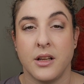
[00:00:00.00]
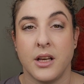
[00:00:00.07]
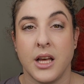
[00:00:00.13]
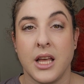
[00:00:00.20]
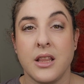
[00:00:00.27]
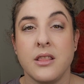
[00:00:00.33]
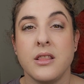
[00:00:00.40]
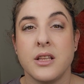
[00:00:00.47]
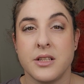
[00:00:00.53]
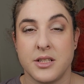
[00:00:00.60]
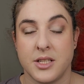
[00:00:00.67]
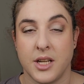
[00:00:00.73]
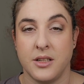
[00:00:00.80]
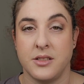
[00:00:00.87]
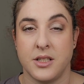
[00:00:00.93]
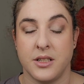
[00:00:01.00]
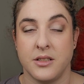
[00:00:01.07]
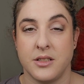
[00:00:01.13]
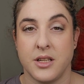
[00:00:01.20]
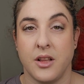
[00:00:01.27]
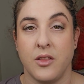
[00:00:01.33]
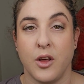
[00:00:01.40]
in this sentence,
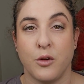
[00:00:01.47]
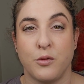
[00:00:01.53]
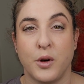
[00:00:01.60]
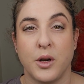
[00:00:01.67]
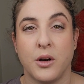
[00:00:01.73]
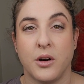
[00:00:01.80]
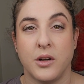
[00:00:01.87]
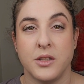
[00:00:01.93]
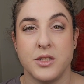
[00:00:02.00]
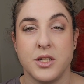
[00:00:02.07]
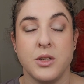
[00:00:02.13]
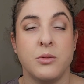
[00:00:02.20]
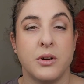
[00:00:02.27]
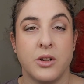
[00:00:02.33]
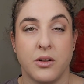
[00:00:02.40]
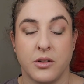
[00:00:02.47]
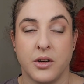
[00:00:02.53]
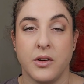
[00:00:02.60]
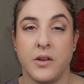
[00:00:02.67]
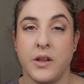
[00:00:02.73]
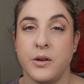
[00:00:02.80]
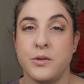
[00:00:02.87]
in the Afrikaans, you are not
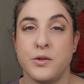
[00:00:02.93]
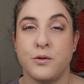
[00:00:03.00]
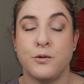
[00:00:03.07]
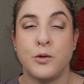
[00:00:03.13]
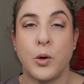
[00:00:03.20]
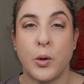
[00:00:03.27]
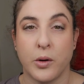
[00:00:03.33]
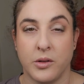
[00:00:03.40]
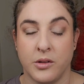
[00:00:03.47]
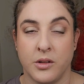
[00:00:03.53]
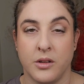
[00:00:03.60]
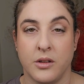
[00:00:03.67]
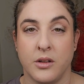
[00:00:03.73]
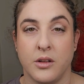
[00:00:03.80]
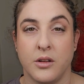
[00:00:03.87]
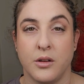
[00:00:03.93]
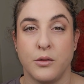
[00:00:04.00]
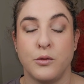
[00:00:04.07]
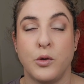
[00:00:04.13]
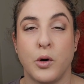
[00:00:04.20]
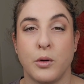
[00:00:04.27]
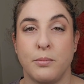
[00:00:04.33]
going to use word.
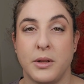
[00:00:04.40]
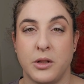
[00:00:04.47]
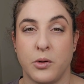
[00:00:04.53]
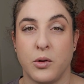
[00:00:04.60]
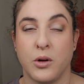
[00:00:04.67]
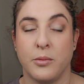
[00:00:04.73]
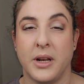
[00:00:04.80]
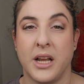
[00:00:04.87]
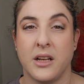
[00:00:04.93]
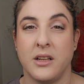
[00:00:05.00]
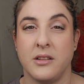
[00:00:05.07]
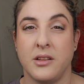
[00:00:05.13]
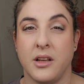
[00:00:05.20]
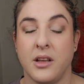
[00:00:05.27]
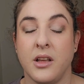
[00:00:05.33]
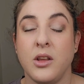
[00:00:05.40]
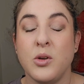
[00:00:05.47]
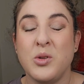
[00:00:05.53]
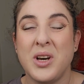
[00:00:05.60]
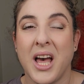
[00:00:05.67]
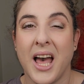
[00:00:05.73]
Word betrokke by die atletiek. You